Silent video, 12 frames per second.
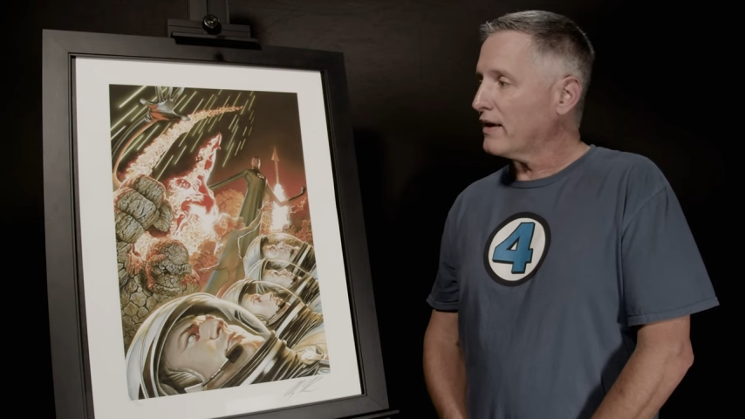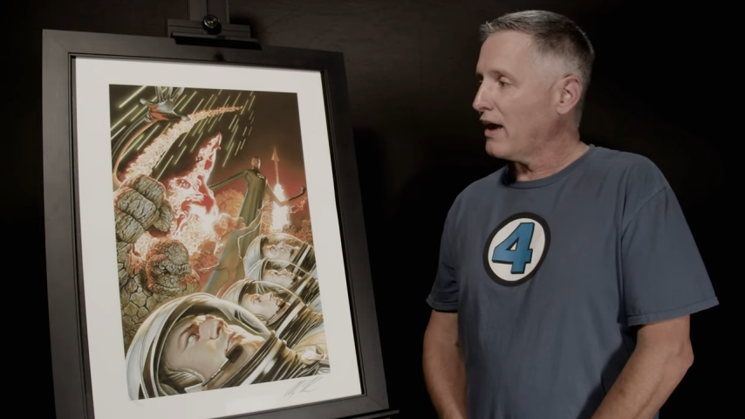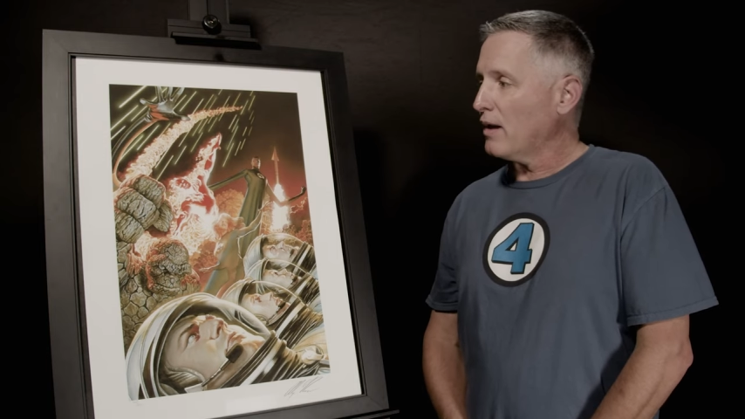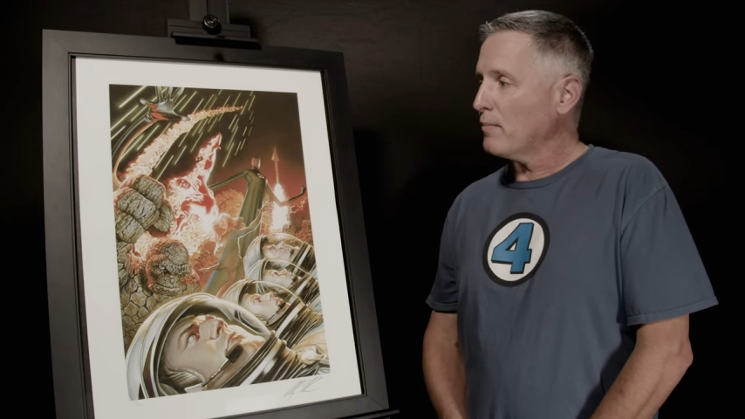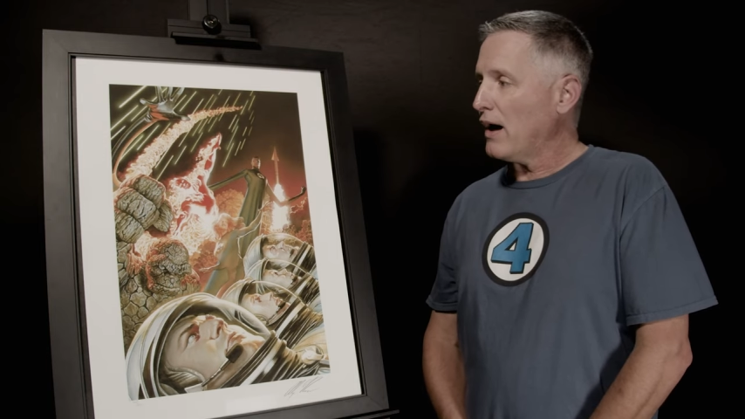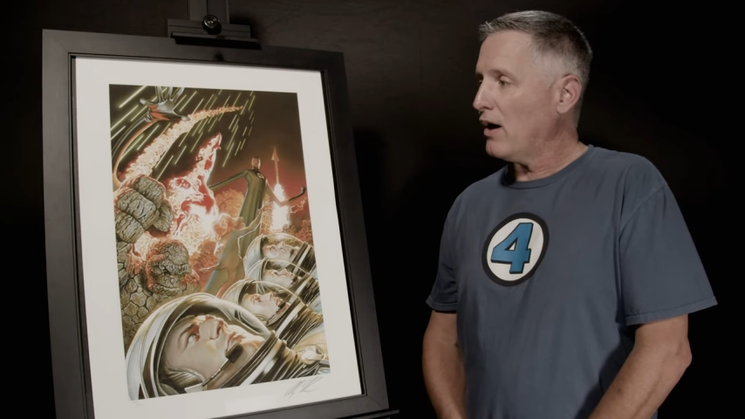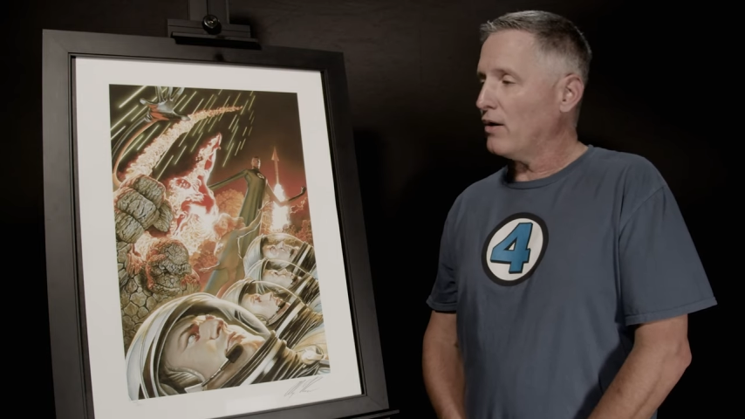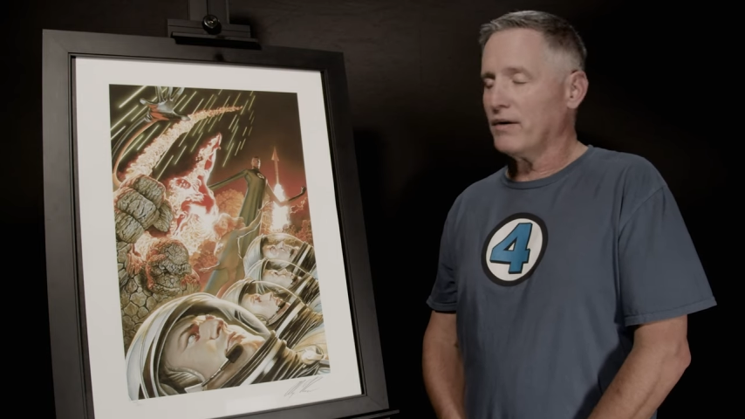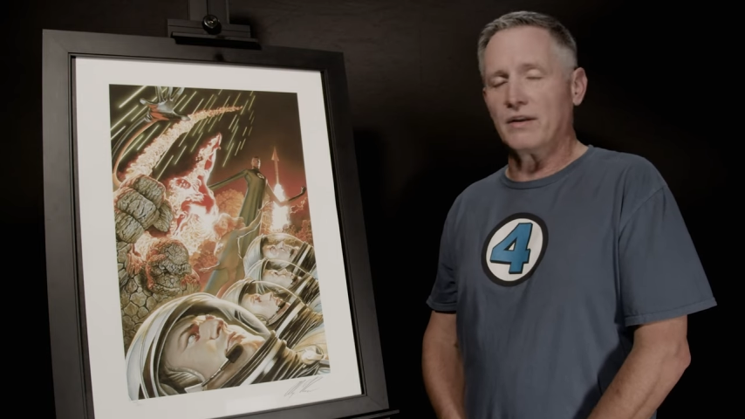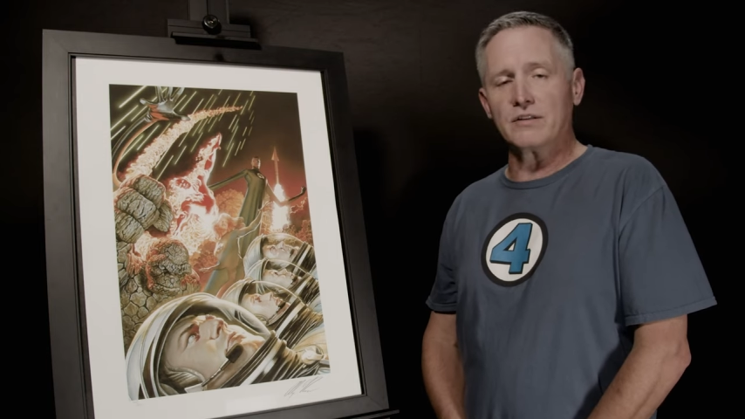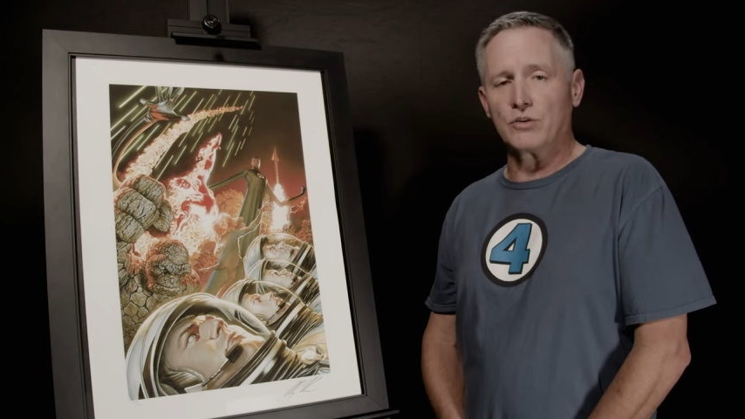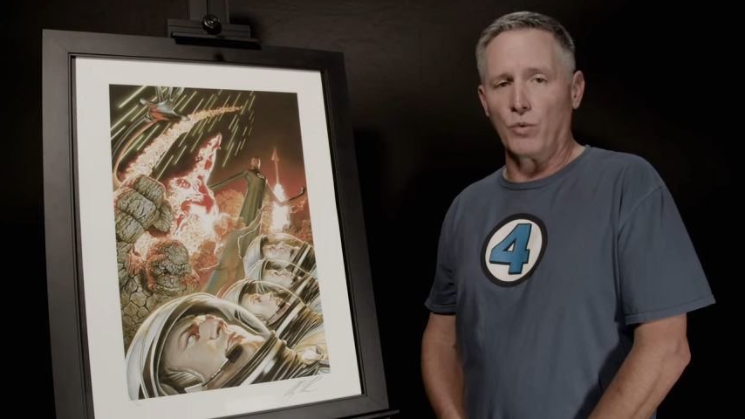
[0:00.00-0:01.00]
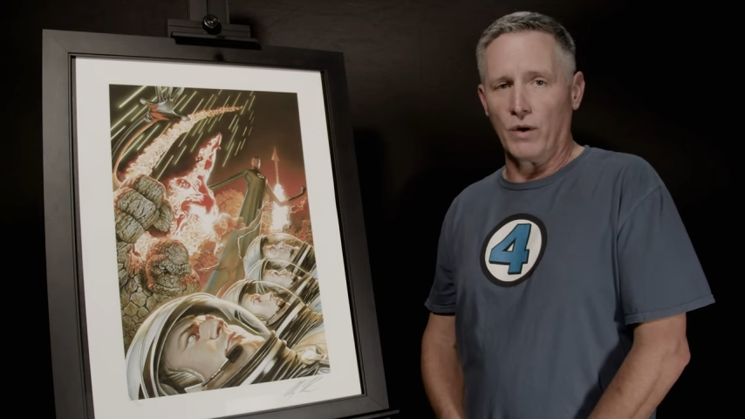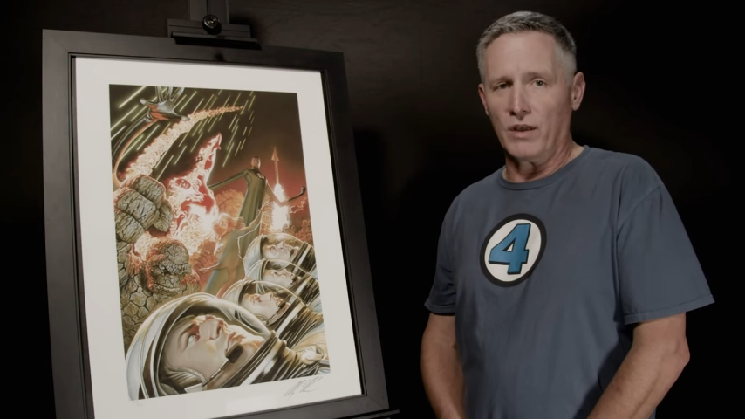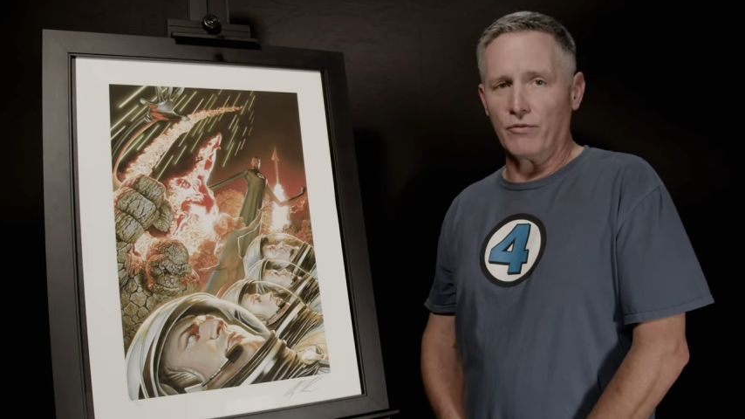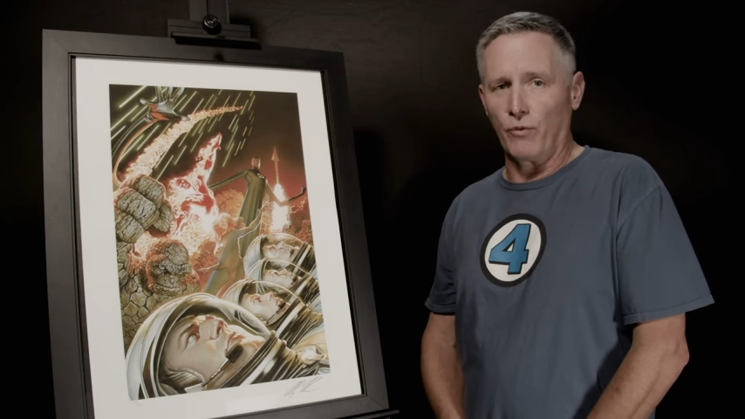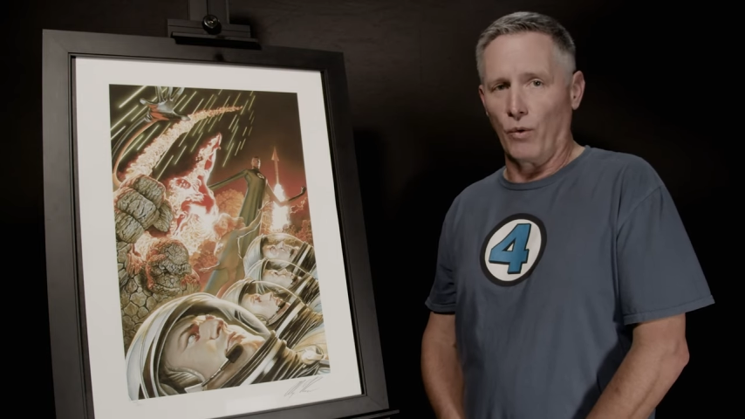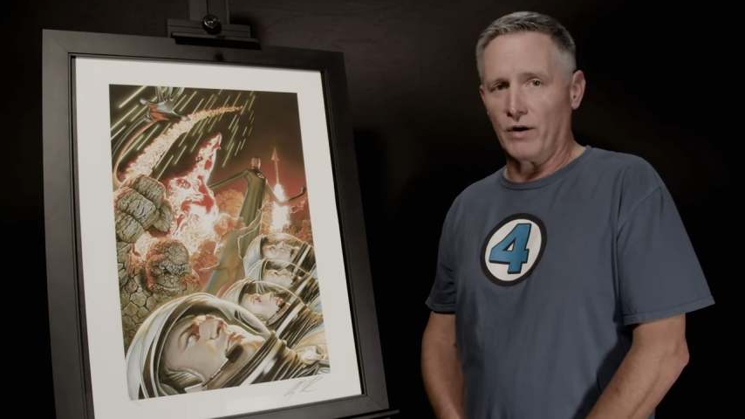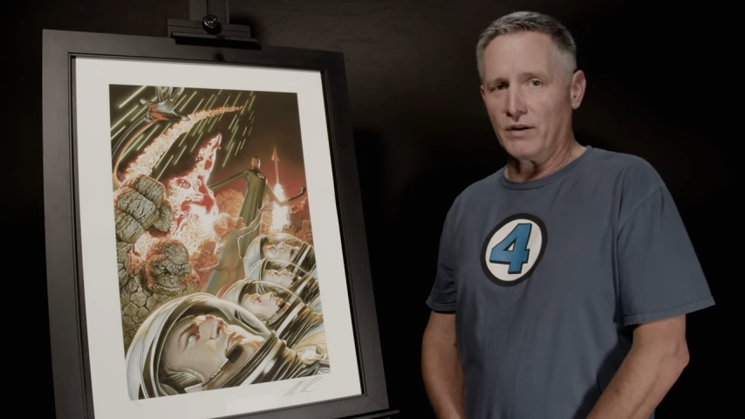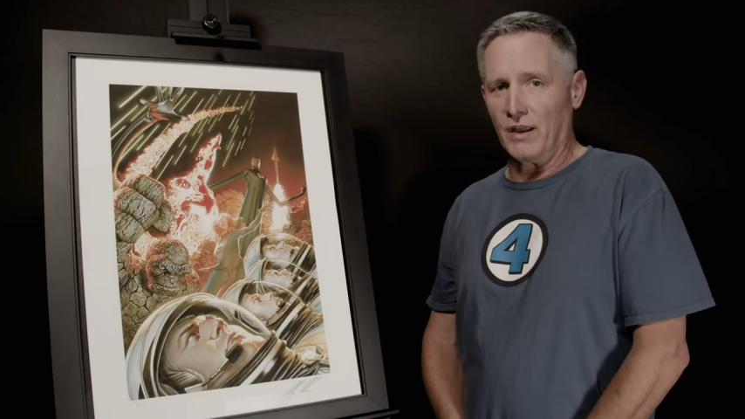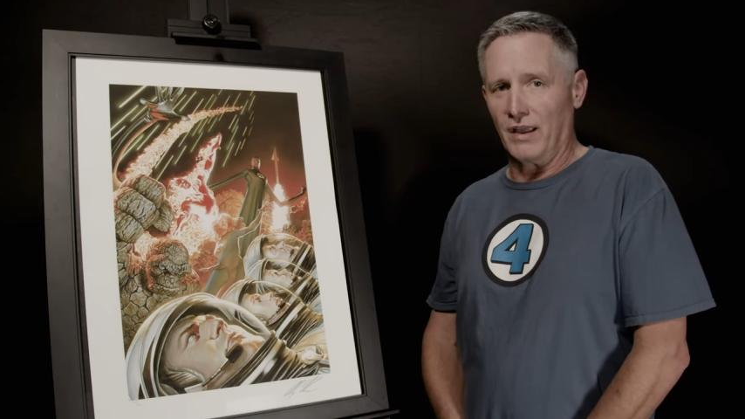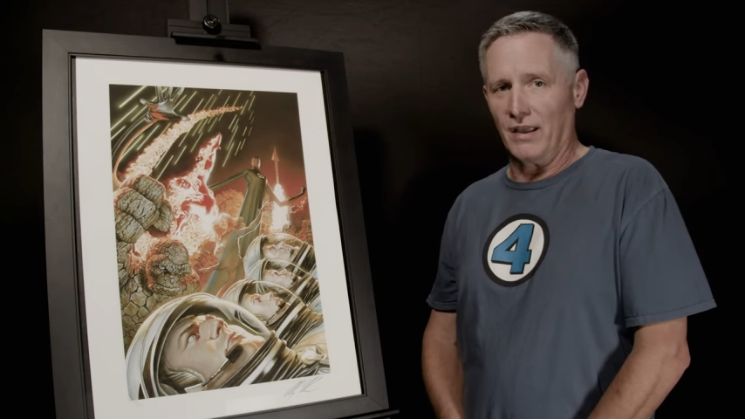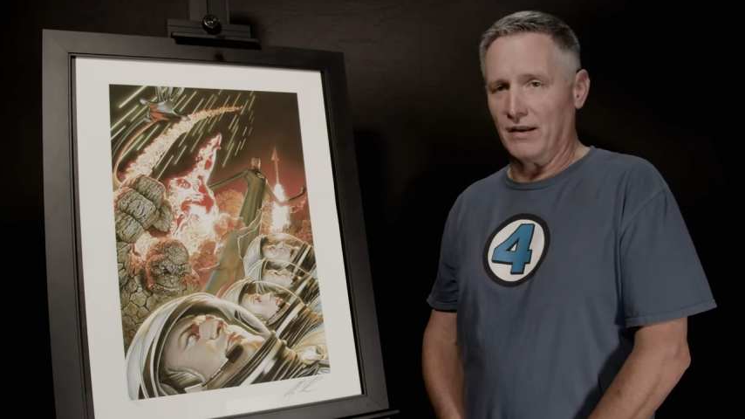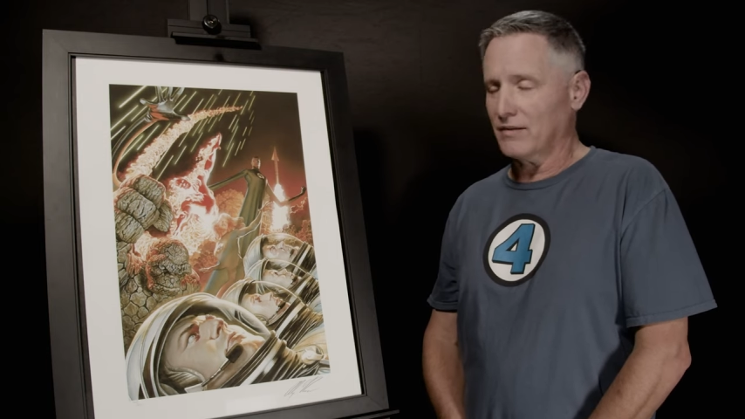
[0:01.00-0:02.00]
came out in
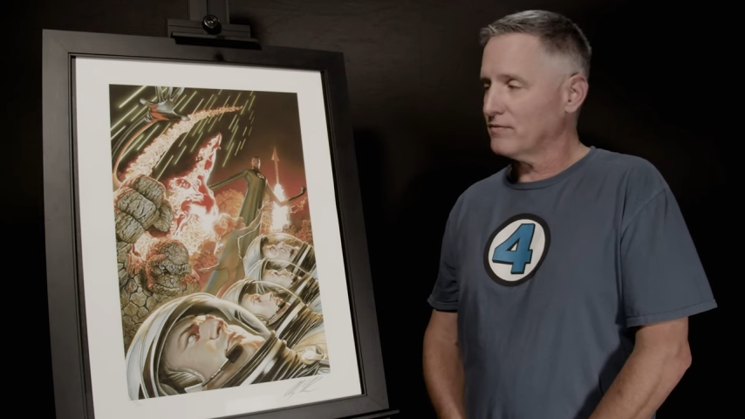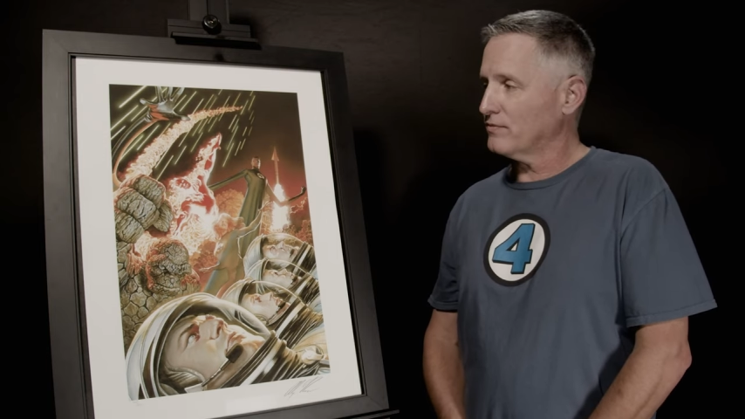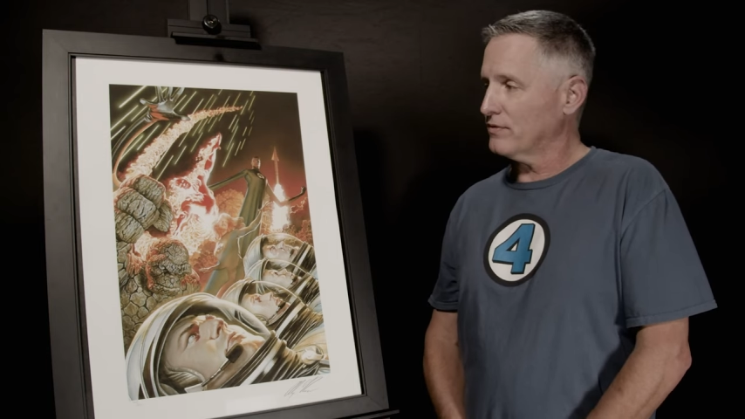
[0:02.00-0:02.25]
2014.